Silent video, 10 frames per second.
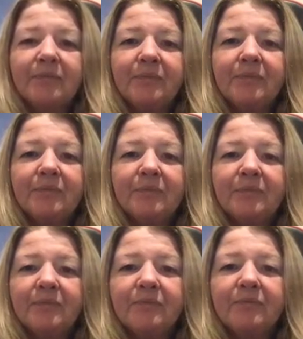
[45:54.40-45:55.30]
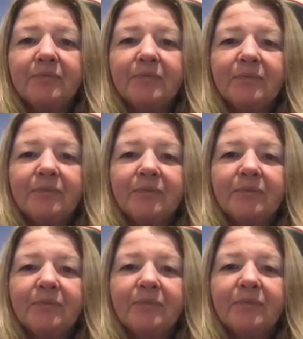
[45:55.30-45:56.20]

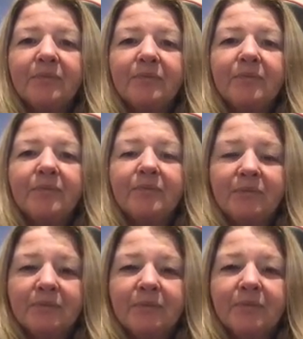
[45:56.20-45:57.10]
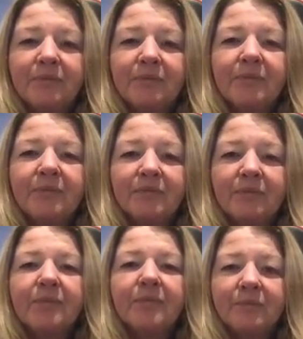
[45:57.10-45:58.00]

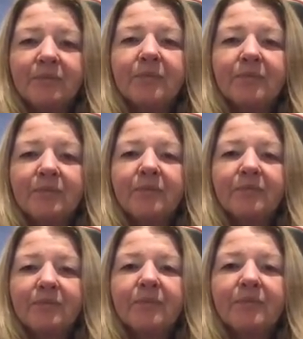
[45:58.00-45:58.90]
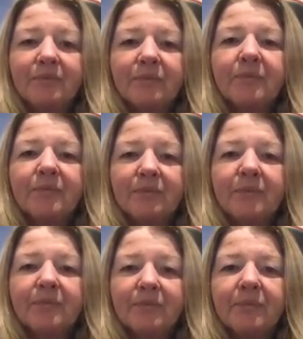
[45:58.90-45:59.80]

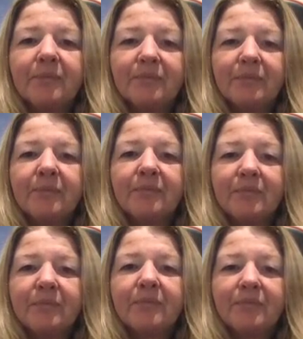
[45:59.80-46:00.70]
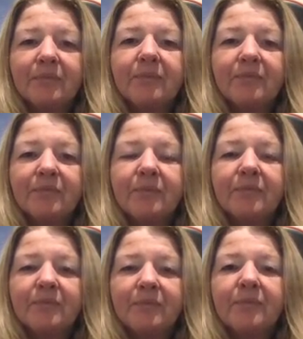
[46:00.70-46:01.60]

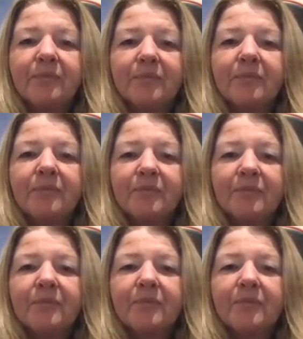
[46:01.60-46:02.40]
No words are spoken by the person on screen.